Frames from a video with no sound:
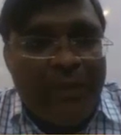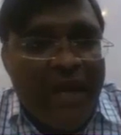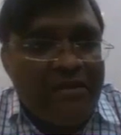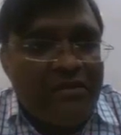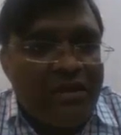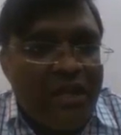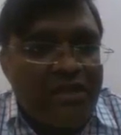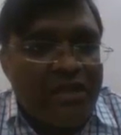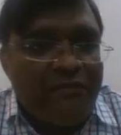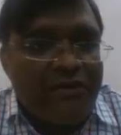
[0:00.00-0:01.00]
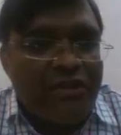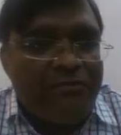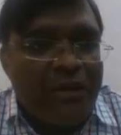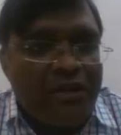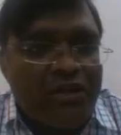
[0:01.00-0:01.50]
So
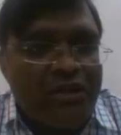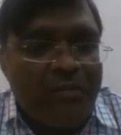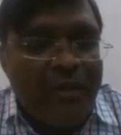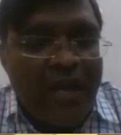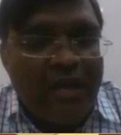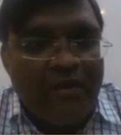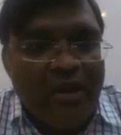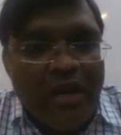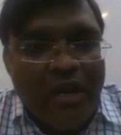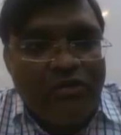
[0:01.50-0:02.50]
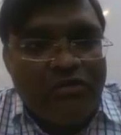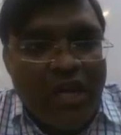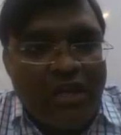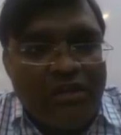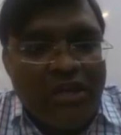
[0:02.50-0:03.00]
2t, it will travel a distance of
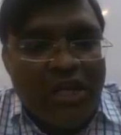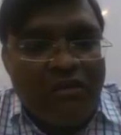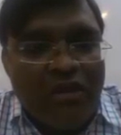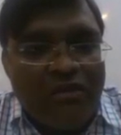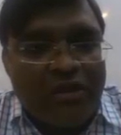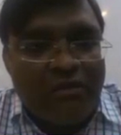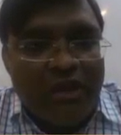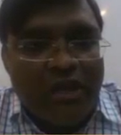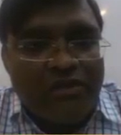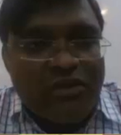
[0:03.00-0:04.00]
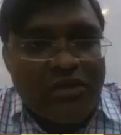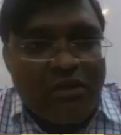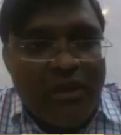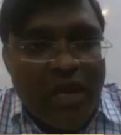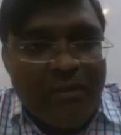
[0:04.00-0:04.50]
2t plus it suffers
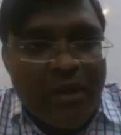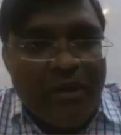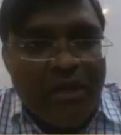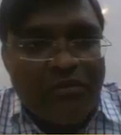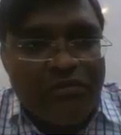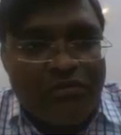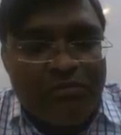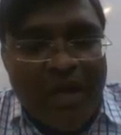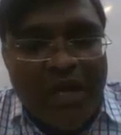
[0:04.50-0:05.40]
a phase change of pi,